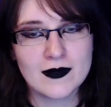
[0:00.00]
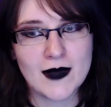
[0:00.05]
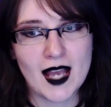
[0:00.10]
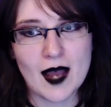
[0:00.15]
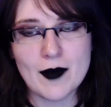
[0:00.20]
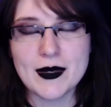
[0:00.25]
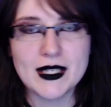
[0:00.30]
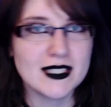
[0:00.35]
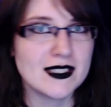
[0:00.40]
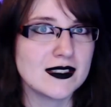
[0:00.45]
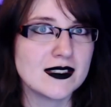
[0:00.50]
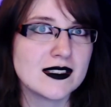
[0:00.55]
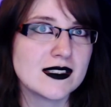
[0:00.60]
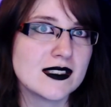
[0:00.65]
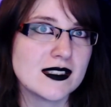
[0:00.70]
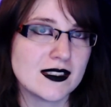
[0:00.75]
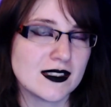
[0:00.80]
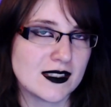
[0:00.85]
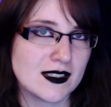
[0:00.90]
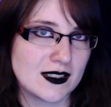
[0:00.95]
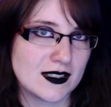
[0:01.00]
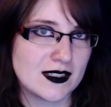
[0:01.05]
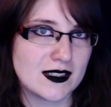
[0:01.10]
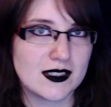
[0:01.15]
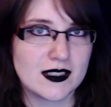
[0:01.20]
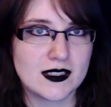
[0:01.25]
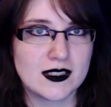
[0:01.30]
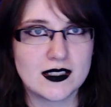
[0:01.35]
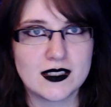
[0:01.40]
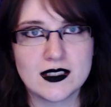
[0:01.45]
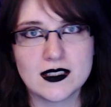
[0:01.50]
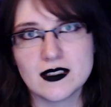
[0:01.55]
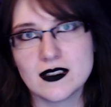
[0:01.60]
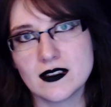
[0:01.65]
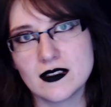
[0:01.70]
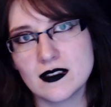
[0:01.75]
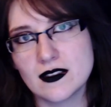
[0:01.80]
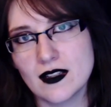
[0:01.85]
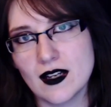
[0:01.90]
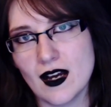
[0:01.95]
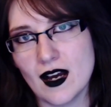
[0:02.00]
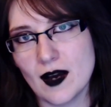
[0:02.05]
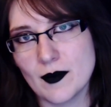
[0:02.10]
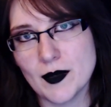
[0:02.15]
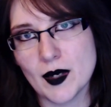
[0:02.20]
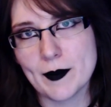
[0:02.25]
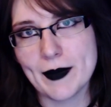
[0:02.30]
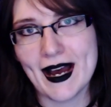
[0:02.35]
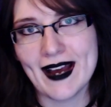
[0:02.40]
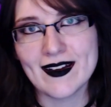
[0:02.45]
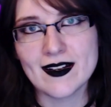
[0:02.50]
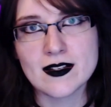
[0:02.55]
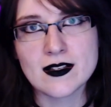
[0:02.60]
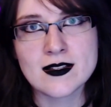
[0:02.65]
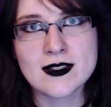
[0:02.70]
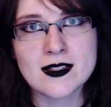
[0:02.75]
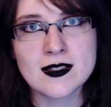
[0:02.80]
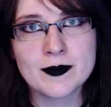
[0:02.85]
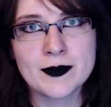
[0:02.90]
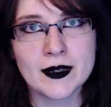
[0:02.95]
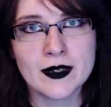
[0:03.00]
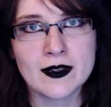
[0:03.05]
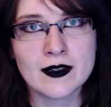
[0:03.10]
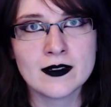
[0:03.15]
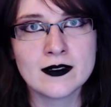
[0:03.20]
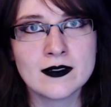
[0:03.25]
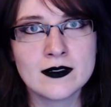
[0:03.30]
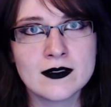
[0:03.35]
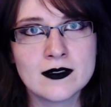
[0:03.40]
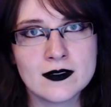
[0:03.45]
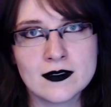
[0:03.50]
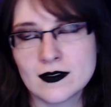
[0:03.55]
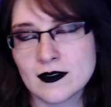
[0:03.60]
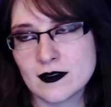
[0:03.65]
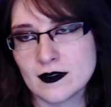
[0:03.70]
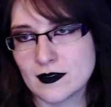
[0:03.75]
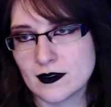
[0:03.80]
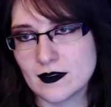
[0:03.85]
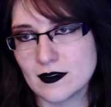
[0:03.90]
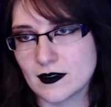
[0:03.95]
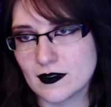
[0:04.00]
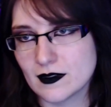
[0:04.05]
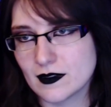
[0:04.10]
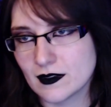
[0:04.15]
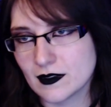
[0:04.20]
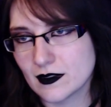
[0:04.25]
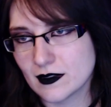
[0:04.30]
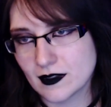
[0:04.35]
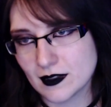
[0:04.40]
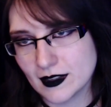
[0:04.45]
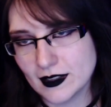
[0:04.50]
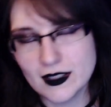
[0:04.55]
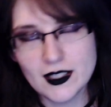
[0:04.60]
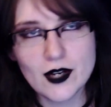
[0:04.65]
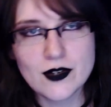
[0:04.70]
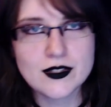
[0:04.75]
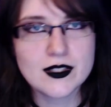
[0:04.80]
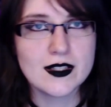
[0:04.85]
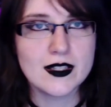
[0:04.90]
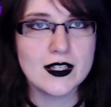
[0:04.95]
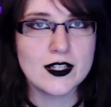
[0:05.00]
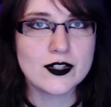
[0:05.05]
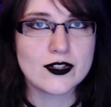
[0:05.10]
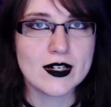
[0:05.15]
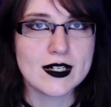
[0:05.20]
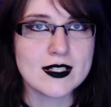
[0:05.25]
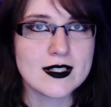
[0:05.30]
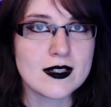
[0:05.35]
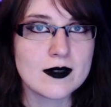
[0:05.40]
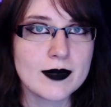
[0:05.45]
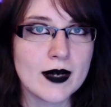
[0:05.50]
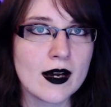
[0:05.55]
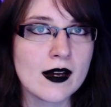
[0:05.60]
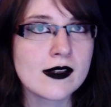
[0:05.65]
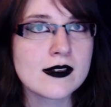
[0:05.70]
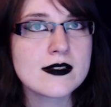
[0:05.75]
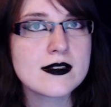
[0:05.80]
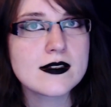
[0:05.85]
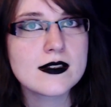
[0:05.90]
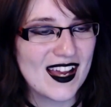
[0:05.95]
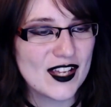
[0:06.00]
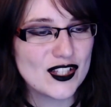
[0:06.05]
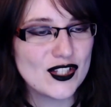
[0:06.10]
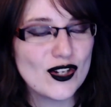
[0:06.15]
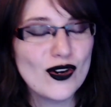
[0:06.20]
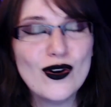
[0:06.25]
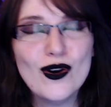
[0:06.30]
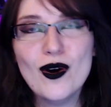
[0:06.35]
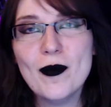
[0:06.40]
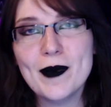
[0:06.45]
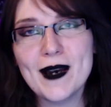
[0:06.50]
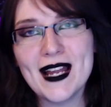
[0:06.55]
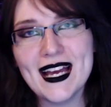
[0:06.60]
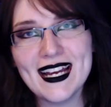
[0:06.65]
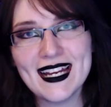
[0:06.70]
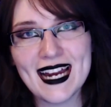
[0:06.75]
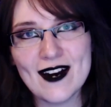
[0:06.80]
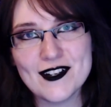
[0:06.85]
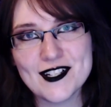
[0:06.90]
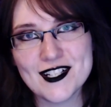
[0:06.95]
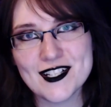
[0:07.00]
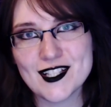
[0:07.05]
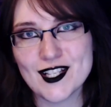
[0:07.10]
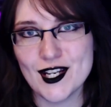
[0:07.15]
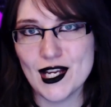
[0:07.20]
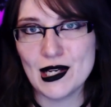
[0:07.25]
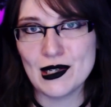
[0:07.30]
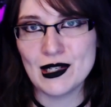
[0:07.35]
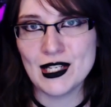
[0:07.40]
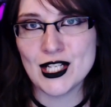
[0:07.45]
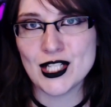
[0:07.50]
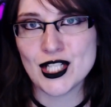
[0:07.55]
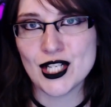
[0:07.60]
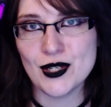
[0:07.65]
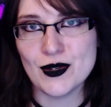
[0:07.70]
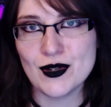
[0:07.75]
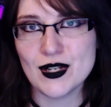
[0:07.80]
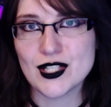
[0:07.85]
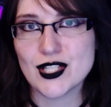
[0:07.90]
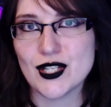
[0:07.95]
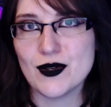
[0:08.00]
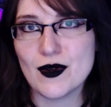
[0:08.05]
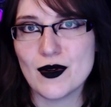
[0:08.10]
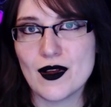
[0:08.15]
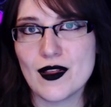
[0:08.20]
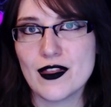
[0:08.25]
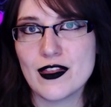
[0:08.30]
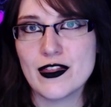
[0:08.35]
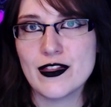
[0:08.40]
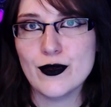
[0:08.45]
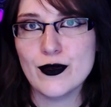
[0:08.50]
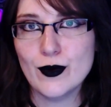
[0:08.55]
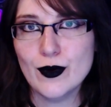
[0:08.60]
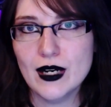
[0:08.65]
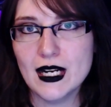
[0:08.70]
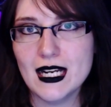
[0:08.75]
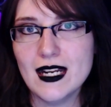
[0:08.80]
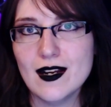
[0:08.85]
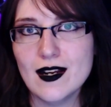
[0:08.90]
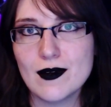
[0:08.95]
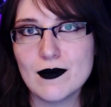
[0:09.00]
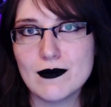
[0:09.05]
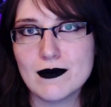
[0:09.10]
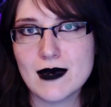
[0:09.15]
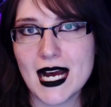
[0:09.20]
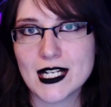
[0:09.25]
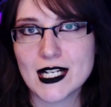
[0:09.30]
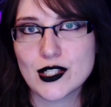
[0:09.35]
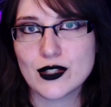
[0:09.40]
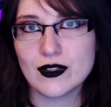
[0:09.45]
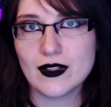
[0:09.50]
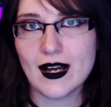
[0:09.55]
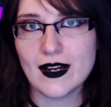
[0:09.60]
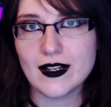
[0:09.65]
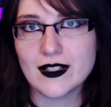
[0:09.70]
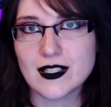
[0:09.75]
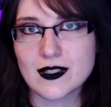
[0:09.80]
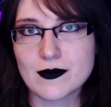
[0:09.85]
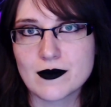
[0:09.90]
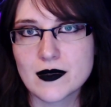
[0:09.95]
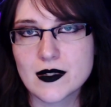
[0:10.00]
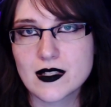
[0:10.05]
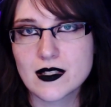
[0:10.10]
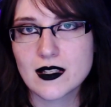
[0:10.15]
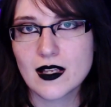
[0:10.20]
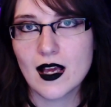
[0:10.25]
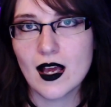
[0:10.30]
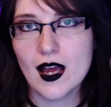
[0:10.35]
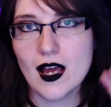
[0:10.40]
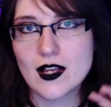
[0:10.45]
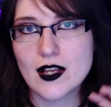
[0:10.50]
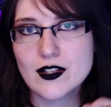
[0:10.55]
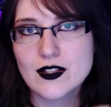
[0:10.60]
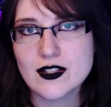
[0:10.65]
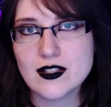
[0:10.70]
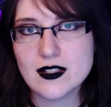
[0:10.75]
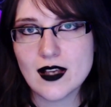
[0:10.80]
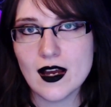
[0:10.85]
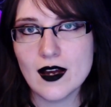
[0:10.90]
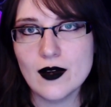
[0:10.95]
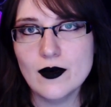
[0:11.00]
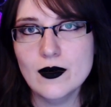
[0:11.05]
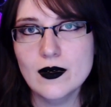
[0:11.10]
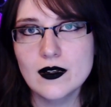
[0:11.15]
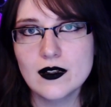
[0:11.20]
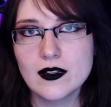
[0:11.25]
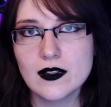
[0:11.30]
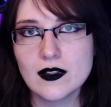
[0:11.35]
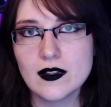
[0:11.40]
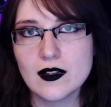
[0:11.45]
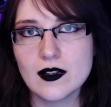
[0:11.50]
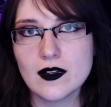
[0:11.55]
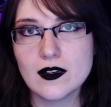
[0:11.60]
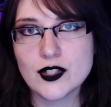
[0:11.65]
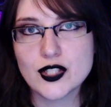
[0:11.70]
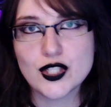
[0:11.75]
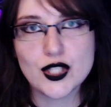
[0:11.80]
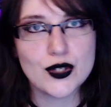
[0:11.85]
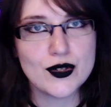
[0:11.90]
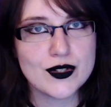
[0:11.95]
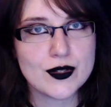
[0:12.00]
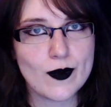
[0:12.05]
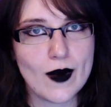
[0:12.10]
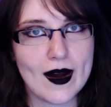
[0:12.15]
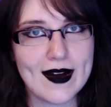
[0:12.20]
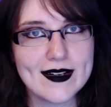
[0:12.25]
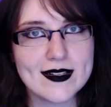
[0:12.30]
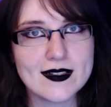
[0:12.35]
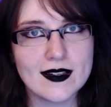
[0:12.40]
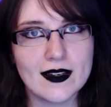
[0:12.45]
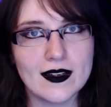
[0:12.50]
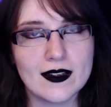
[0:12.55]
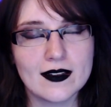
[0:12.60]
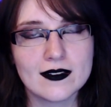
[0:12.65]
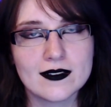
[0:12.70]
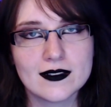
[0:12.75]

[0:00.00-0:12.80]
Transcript: I mean, I'm not biased, but those are the interesting parts. Your player characters can only attune to 3 magical items, so choose wisely.